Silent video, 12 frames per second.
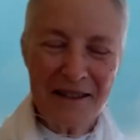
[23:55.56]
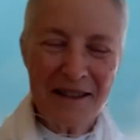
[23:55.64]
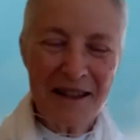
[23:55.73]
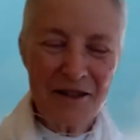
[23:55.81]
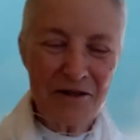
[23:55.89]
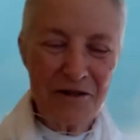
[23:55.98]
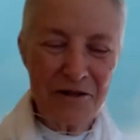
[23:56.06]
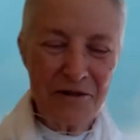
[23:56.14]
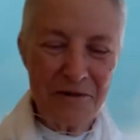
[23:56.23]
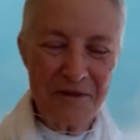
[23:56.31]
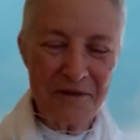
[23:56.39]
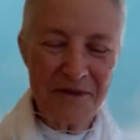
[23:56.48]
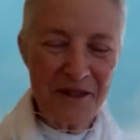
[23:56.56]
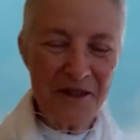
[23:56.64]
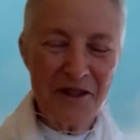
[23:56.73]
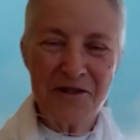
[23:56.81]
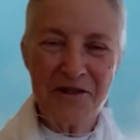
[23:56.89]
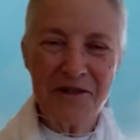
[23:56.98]
That's true.
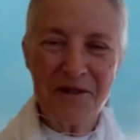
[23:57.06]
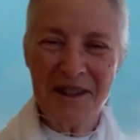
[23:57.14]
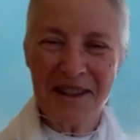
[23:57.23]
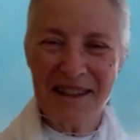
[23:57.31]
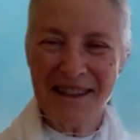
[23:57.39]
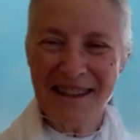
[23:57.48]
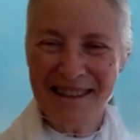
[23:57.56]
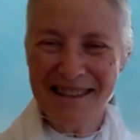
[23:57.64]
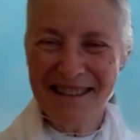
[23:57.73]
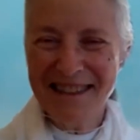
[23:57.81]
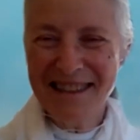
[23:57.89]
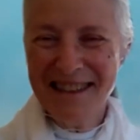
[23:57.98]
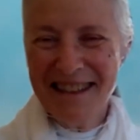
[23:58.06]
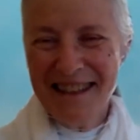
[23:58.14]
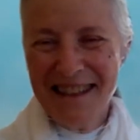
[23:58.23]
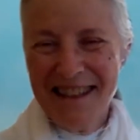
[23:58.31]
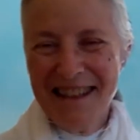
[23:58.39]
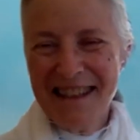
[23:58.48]
Very true.
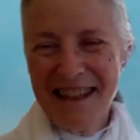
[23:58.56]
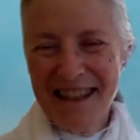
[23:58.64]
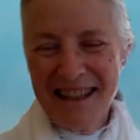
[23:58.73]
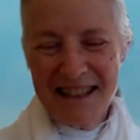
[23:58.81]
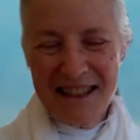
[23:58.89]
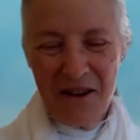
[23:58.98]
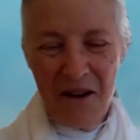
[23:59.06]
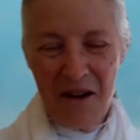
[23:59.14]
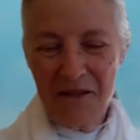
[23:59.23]
Yeah, so